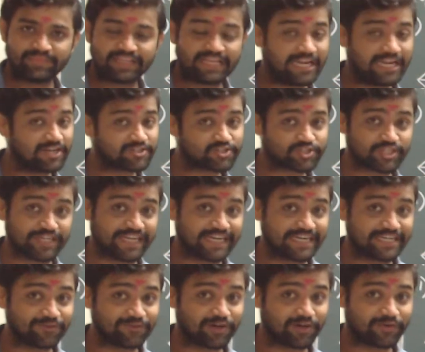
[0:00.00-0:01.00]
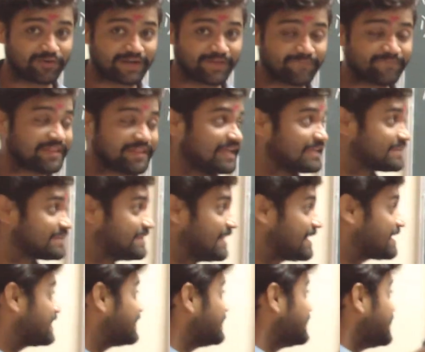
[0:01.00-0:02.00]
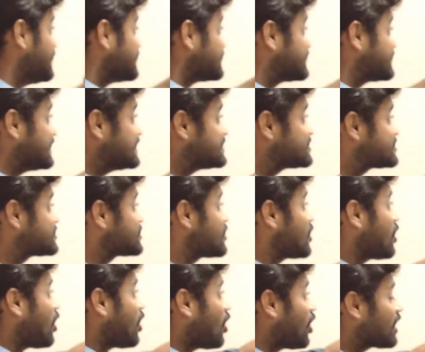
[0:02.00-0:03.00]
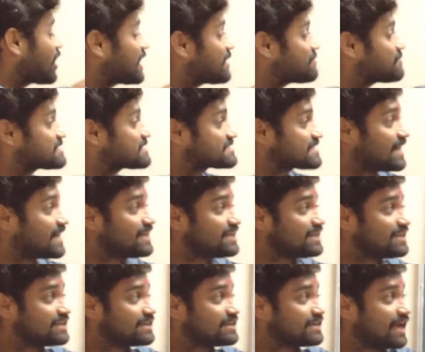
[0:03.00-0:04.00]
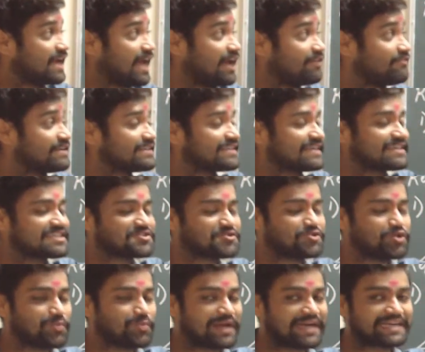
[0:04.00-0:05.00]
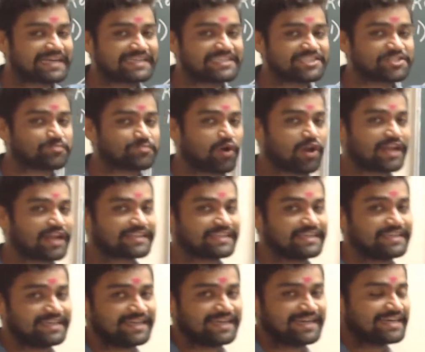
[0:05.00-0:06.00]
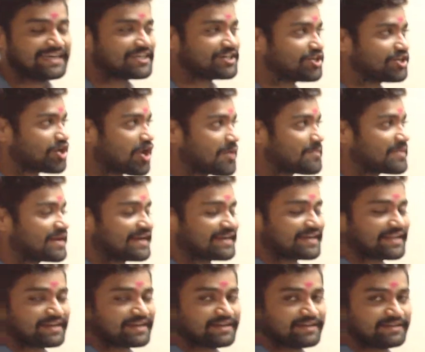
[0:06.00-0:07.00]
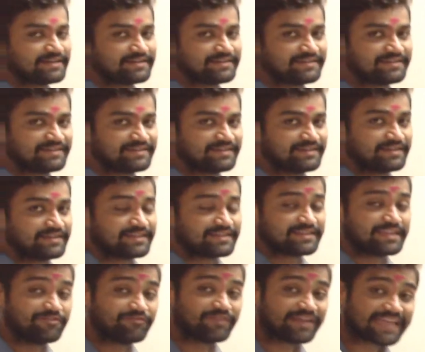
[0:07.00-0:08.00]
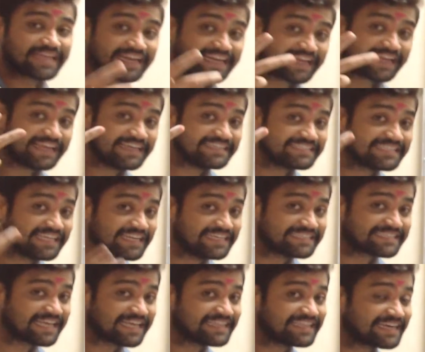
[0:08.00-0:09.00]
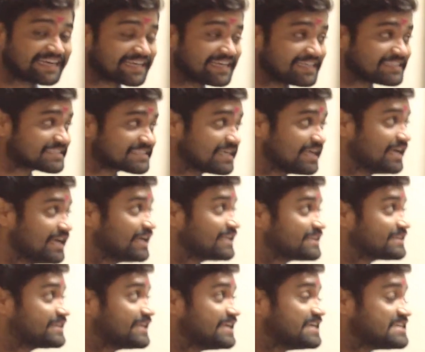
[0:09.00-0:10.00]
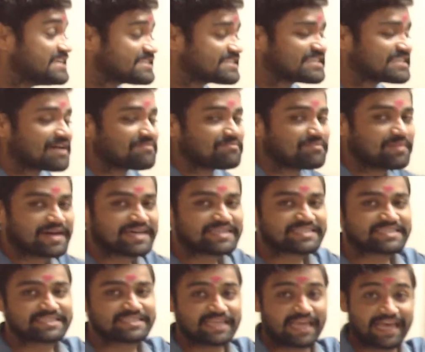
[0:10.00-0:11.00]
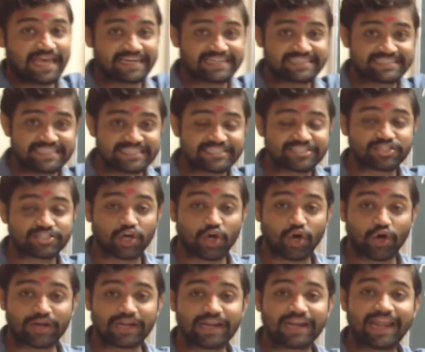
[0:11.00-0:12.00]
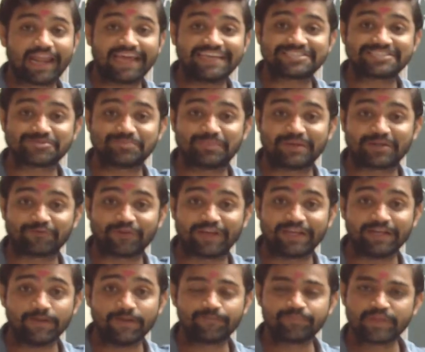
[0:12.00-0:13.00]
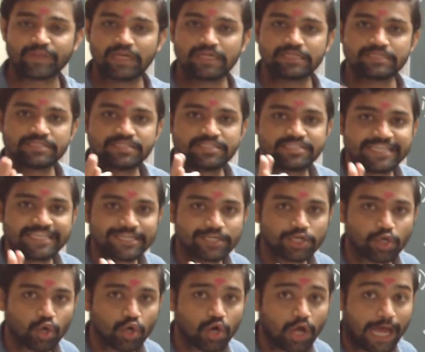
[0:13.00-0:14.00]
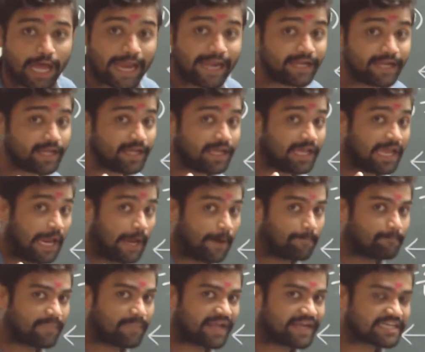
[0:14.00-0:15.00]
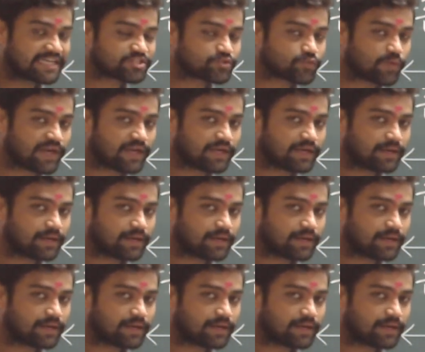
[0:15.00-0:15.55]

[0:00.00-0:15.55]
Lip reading: Yellow to negative over. Then these all numbers are having, that is numerator is smaller than denominator. Then we can easily say that is these numbers exist or lies between 0 and minus 1.